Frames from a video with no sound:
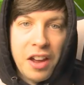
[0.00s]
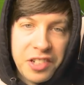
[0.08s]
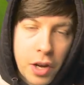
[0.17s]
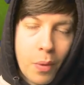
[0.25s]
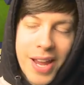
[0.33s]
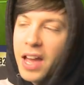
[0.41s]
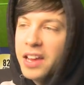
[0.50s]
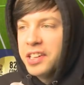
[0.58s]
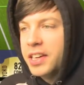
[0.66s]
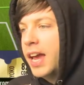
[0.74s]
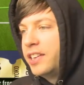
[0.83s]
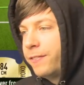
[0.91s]
How's it going,
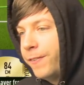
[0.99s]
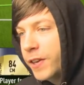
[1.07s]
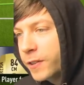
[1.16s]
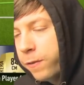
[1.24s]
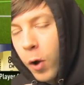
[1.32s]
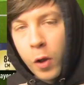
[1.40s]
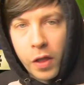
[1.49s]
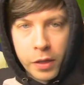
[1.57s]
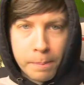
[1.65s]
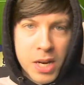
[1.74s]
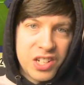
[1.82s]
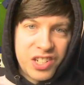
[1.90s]
guys? Okay, so first of all, the
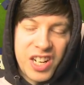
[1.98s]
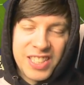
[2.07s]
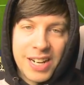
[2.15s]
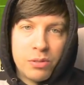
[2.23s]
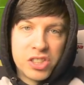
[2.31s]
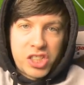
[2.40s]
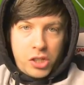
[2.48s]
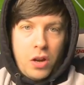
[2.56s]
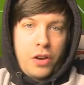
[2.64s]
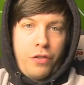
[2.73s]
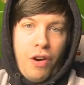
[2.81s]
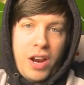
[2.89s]
merch is now on
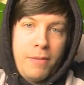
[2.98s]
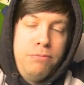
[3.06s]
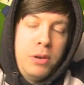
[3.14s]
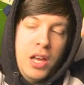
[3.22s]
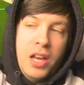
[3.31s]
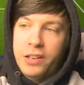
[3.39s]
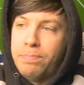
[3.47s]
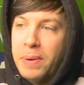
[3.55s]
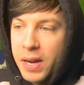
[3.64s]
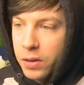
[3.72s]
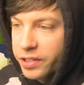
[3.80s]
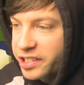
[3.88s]
stock. Cracking Play is
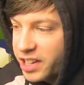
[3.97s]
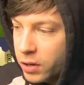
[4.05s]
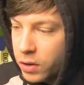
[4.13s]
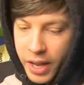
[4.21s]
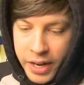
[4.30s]
back on sale.